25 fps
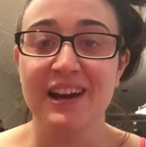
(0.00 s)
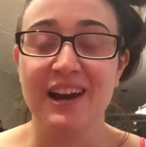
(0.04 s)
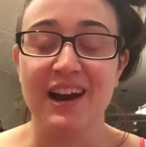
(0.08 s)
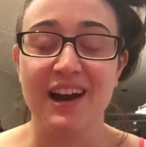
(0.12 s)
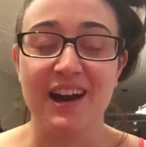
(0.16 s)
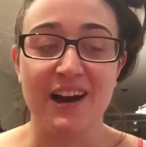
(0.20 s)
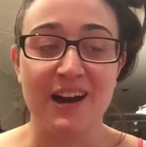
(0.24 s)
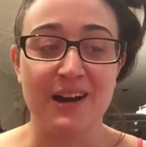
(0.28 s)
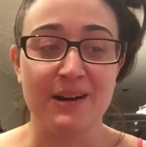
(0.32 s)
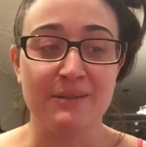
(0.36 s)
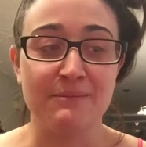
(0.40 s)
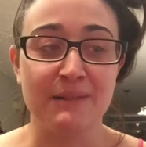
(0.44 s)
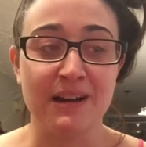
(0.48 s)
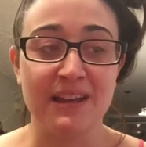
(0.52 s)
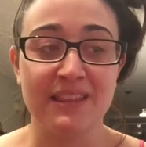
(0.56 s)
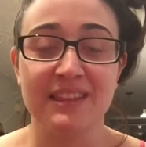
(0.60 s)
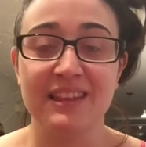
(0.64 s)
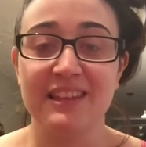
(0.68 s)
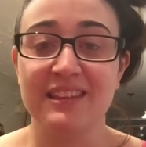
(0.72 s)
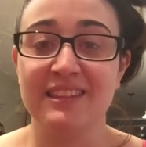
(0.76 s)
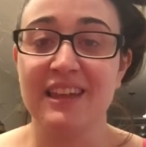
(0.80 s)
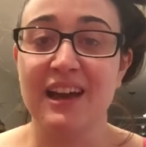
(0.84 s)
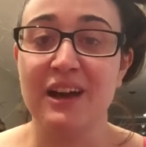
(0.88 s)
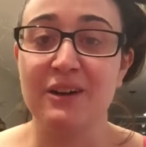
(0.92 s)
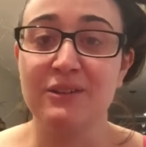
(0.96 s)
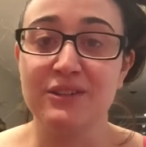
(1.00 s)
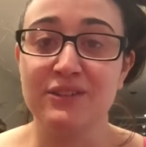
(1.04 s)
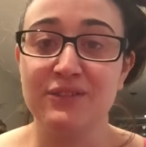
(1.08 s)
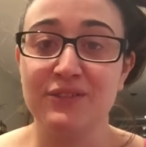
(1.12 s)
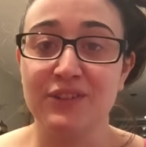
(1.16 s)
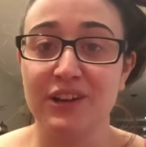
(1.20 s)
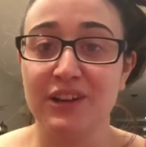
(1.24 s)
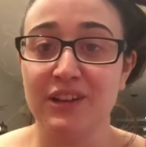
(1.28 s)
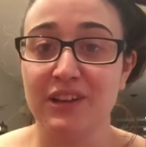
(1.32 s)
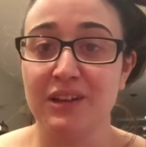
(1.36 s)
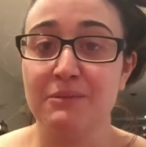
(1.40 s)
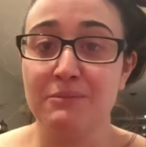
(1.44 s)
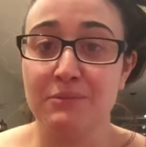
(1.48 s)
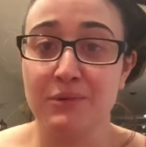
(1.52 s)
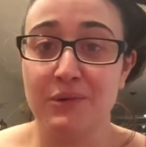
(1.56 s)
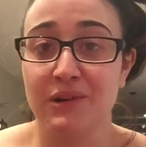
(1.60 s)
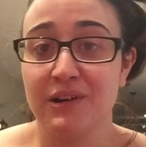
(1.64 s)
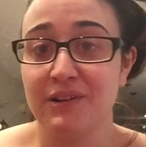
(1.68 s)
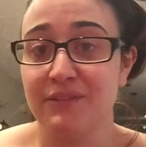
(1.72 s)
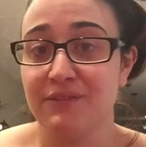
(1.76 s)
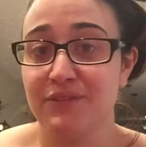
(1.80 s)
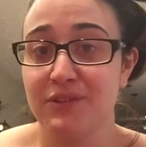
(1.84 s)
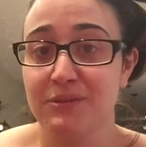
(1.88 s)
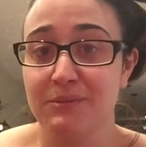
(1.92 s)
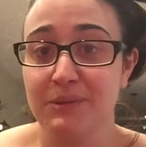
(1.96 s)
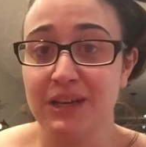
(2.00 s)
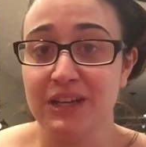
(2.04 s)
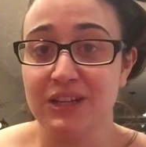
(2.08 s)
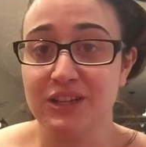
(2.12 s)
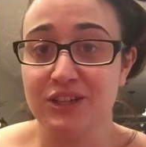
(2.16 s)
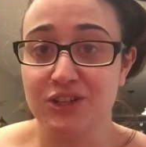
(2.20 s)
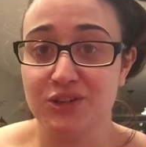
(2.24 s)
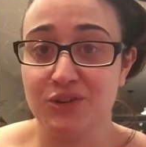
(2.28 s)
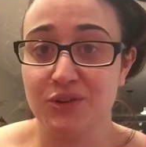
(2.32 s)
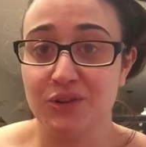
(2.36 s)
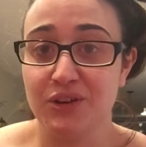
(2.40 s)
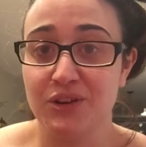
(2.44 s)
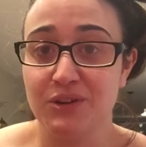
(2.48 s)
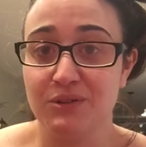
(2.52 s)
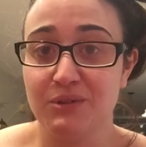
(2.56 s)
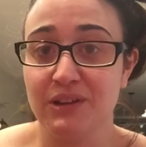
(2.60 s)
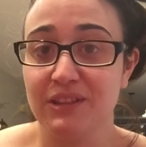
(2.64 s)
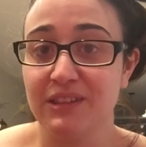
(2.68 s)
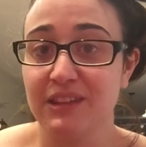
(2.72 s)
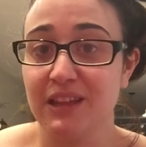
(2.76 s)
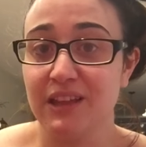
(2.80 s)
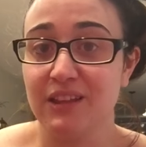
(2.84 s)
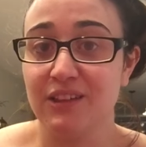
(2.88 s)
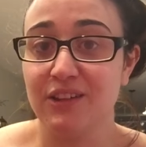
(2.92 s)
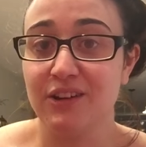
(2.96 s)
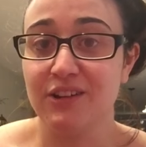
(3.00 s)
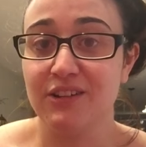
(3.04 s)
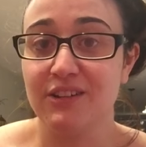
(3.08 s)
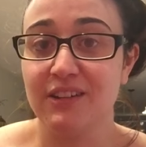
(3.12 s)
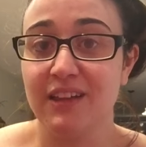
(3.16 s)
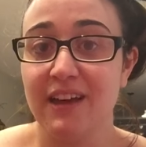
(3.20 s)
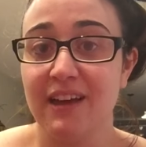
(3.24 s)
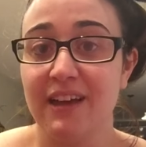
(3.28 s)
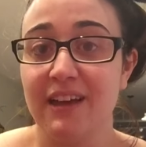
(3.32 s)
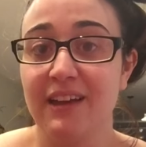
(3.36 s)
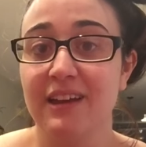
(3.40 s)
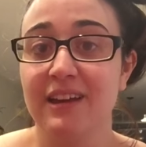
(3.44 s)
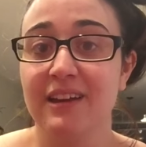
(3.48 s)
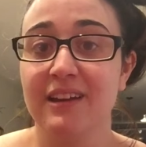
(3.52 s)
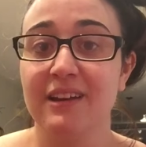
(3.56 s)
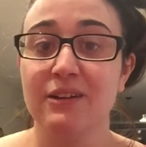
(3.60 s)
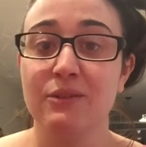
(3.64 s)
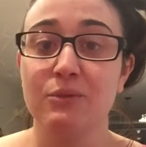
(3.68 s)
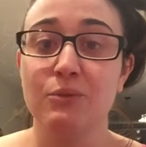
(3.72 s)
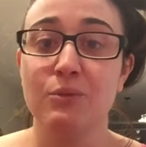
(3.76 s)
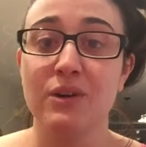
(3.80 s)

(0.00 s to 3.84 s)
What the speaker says: I think that was really important for me to show you what they look like.